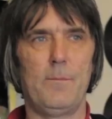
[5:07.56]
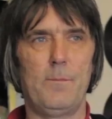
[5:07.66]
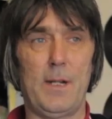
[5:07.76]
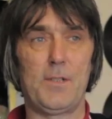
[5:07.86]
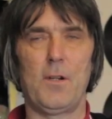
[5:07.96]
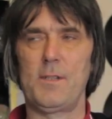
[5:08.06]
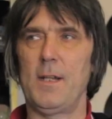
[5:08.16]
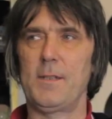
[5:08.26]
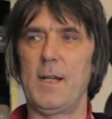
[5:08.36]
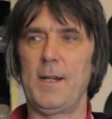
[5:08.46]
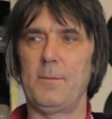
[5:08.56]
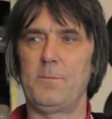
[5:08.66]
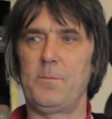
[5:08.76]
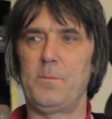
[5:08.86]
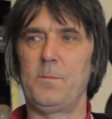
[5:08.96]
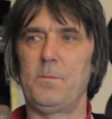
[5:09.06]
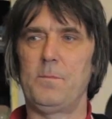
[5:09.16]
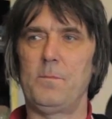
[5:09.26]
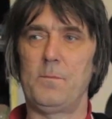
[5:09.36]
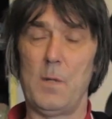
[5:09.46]
by the doctor
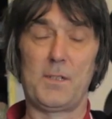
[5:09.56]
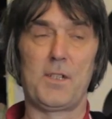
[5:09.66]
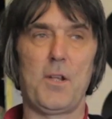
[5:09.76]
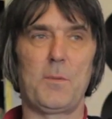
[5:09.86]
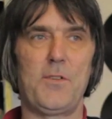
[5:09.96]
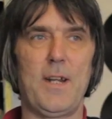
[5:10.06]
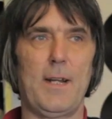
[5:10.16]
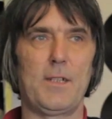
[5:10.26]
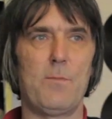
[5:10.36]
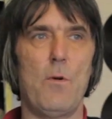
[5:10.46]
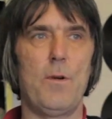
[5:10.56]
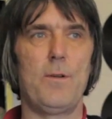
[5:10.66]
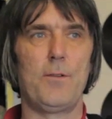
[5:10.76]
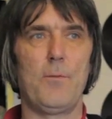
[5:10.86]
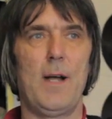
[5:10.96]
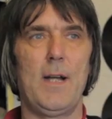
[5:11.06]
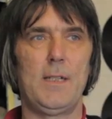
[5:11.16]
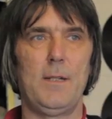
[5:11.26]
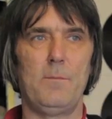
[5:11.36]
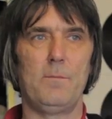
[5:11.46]
to stop drinking and smoking, otherwise
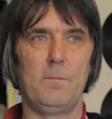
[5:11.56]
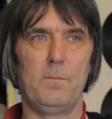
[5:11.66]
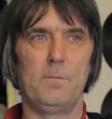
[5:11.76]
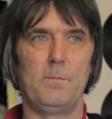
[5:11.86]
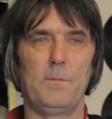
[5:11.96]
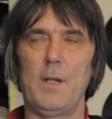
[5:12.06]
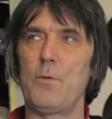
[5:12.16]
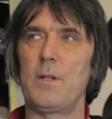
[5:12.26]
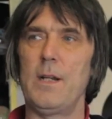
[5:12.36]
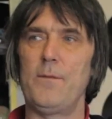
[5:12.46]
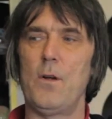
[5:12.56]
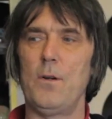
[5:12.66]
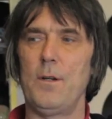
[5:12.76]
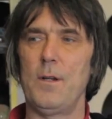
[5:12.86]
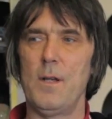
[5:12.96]
he wouldn't live long.